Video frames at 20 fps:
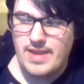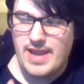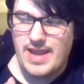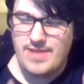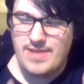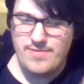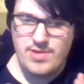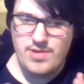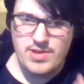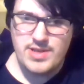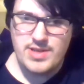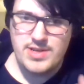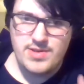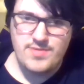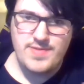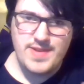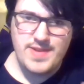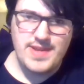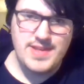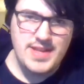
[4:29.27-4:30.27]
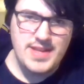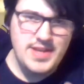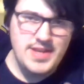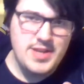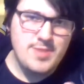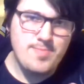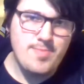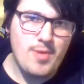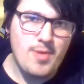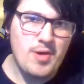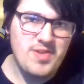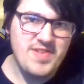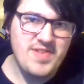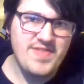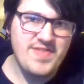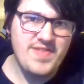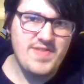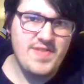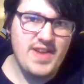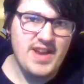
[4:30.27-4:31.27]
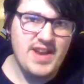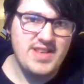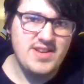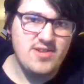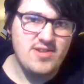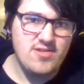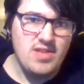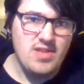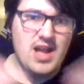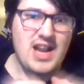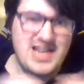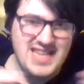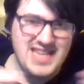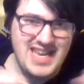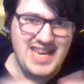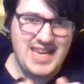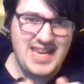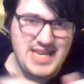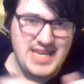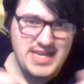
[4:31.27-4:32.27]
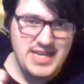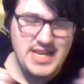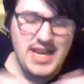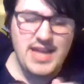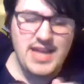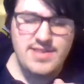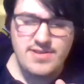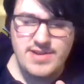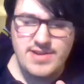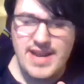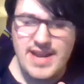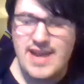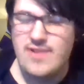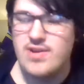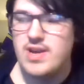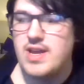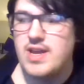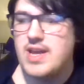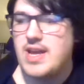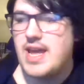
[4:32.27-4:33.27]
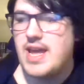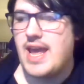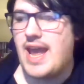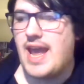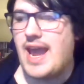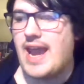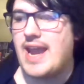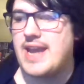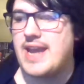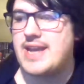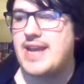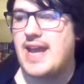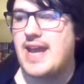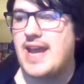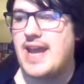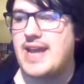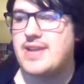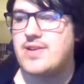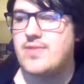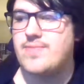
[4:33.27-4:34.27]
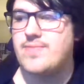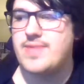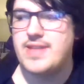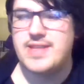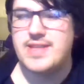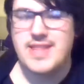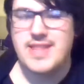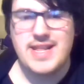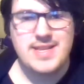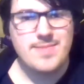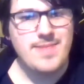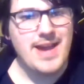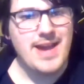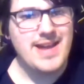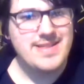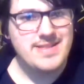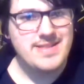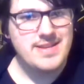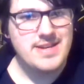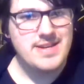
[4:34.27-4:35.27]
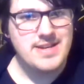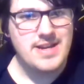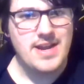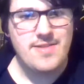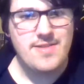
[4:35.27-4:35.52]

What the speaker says: I really do think that just both of the fates are locked in together now. And I don't think that's a bad thing.